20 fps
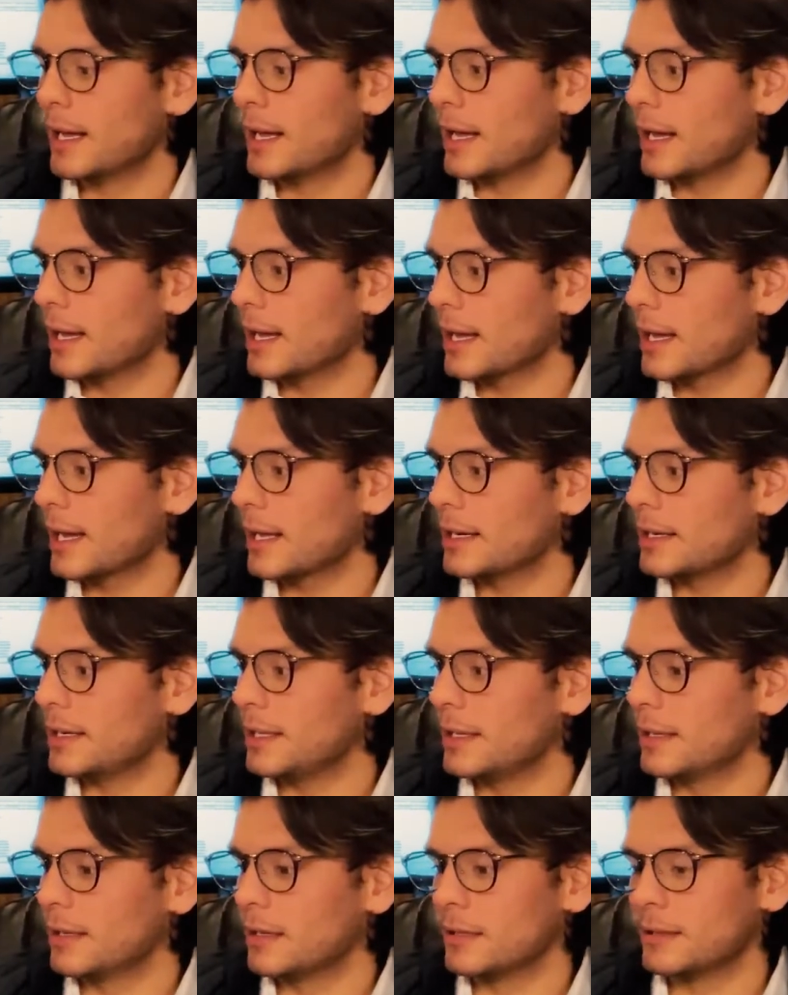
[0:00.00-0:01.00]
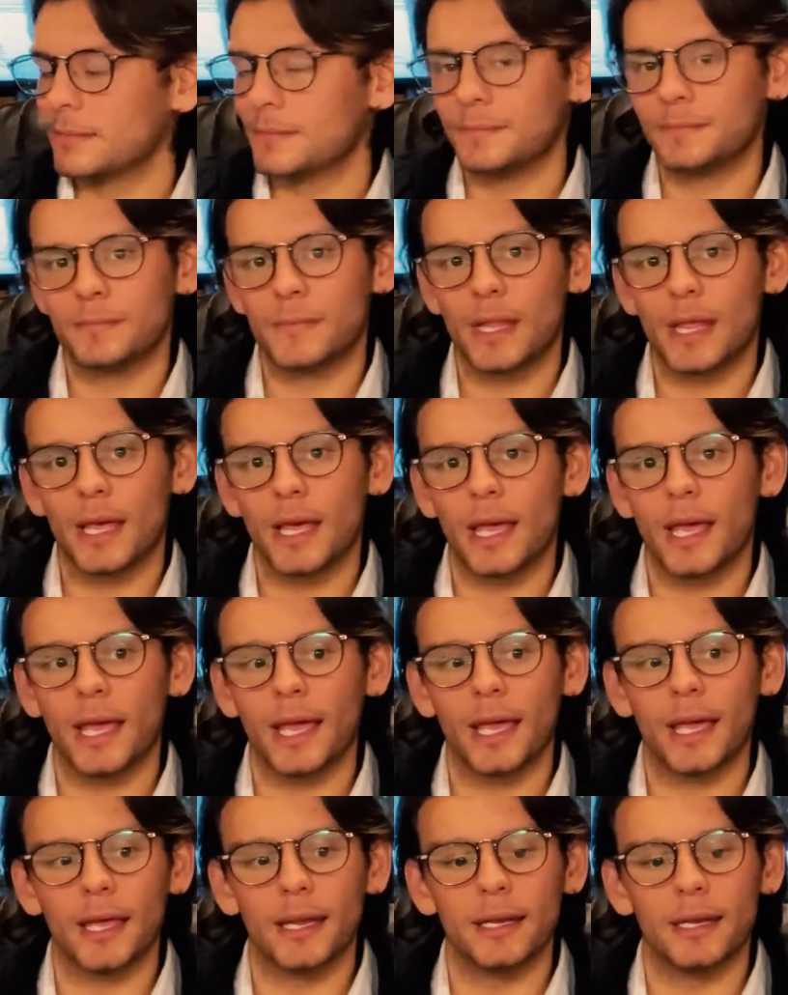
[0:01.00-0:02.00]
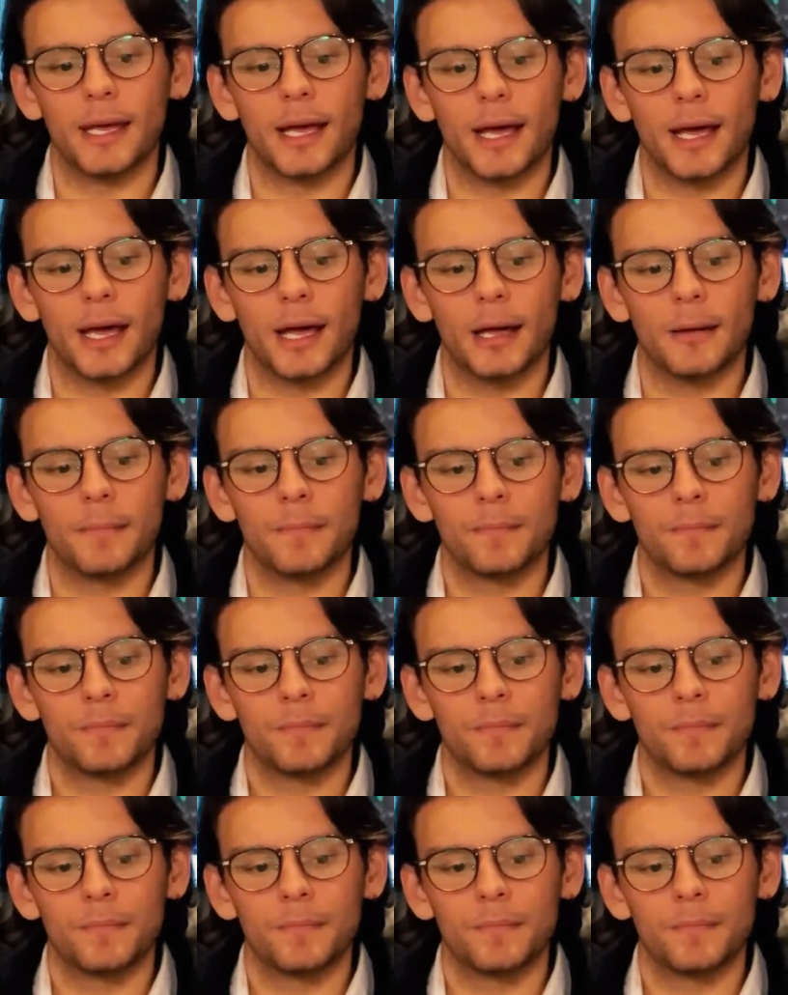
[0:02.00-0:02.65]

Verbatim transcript: uh, kind of deal. And uh,